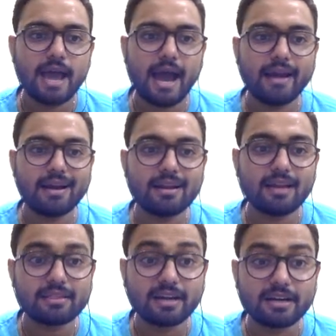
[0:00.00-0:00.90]
and
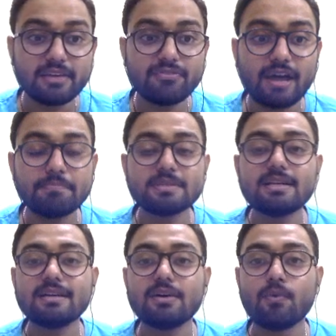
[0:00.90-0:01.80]

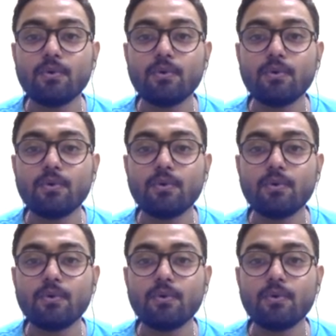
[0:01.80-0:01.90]
35%